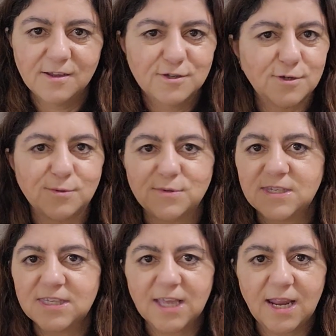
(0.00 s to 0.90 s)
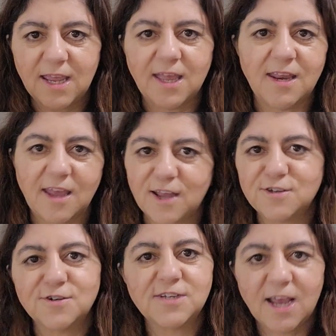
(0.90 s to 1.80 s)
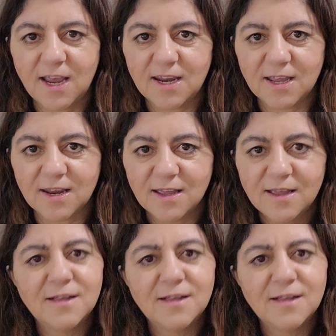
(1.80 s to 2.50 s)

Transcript: To sit in, entertain in?